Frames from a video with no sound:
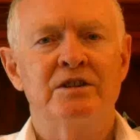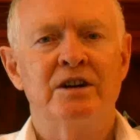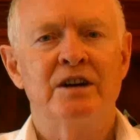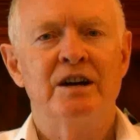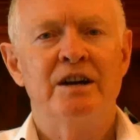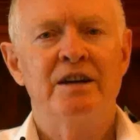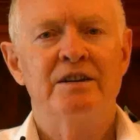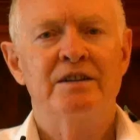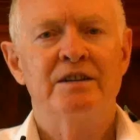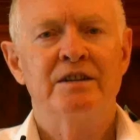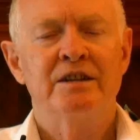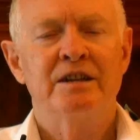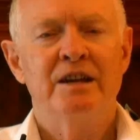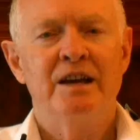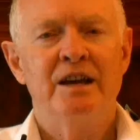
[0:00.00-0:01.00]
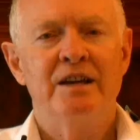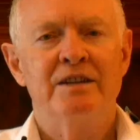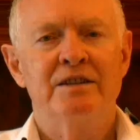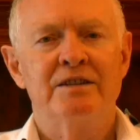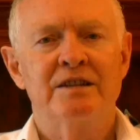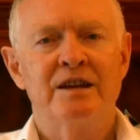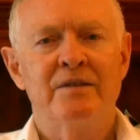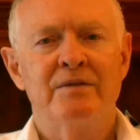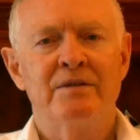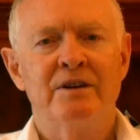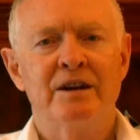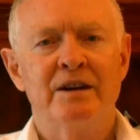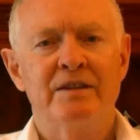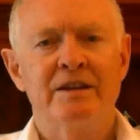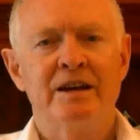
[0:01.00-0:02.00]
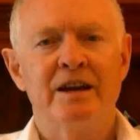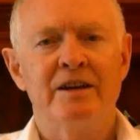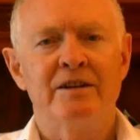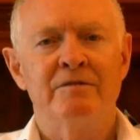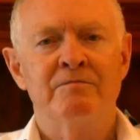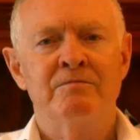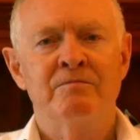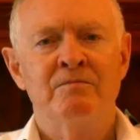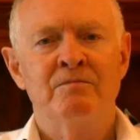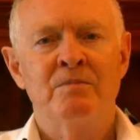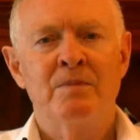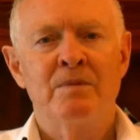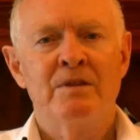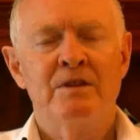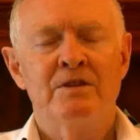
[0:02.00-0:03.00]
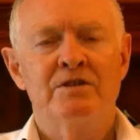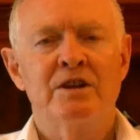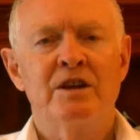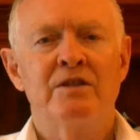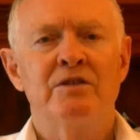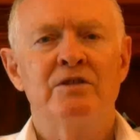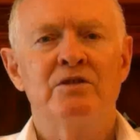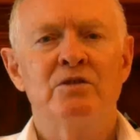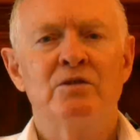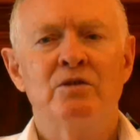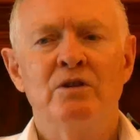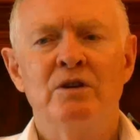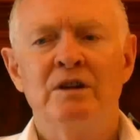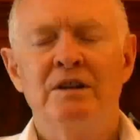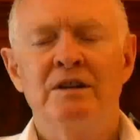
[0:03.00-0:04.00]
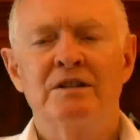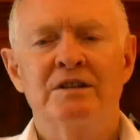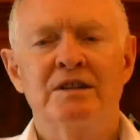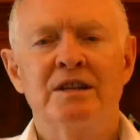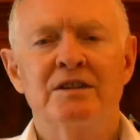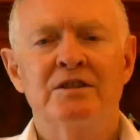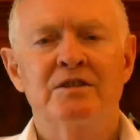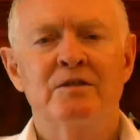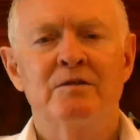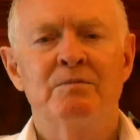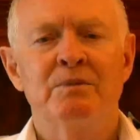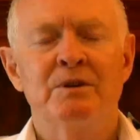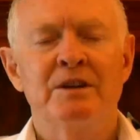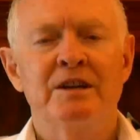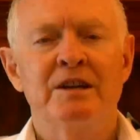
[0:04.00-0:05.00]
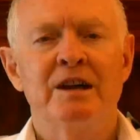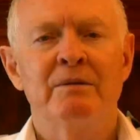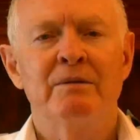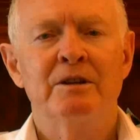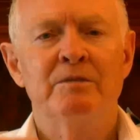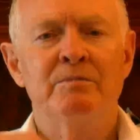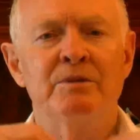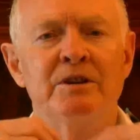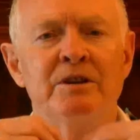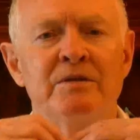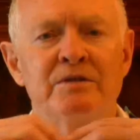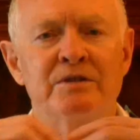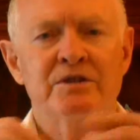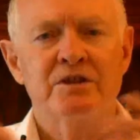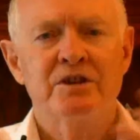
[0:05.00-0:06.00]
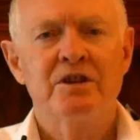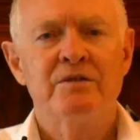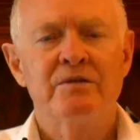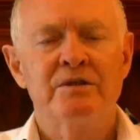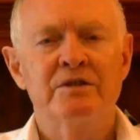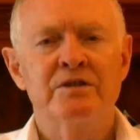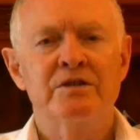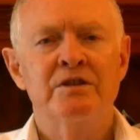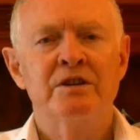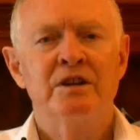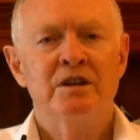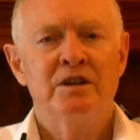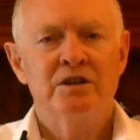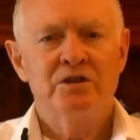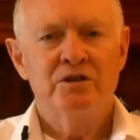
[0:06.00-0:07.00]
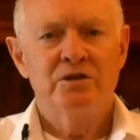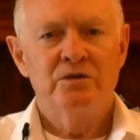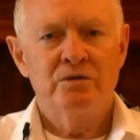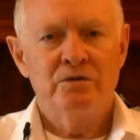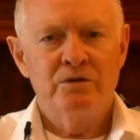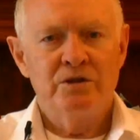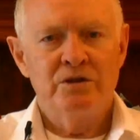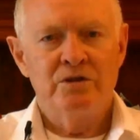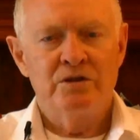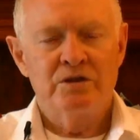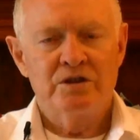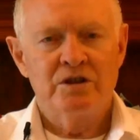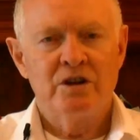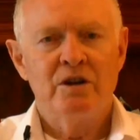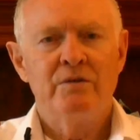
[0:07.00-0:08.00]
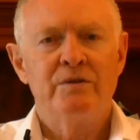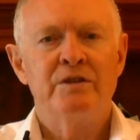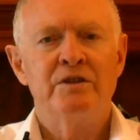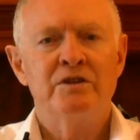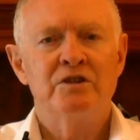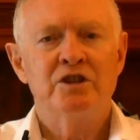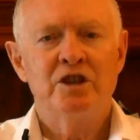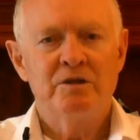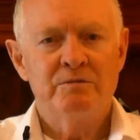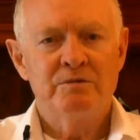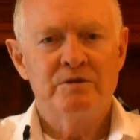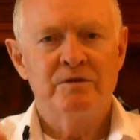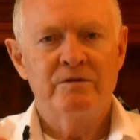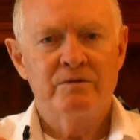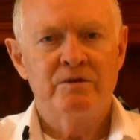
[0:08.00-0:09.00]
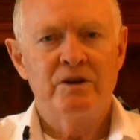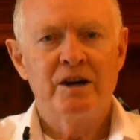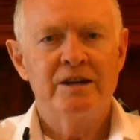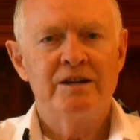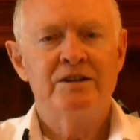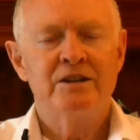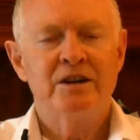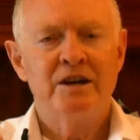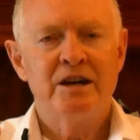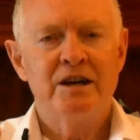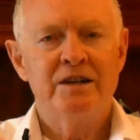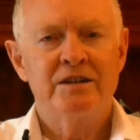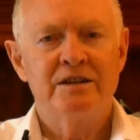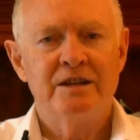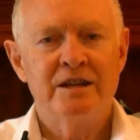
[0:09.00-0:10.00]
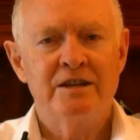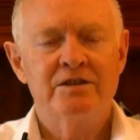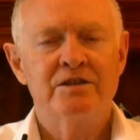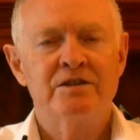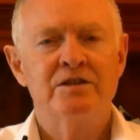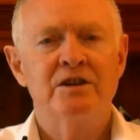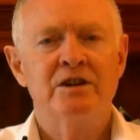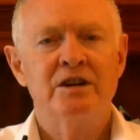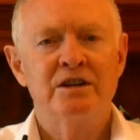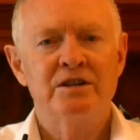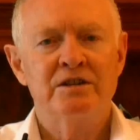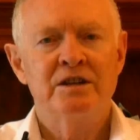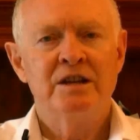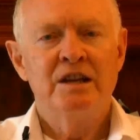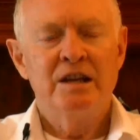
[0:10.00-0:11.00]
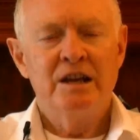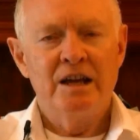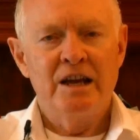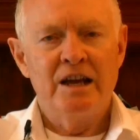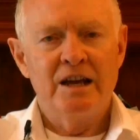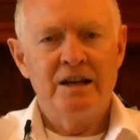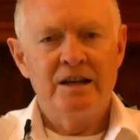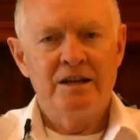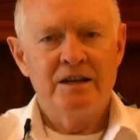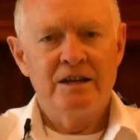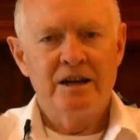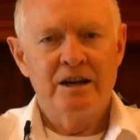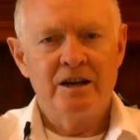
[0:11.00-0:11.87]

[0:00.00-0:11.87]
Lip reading: diet and stuff like that. So that your sense of being able to be of service to yourself in terms of right diet and exercise and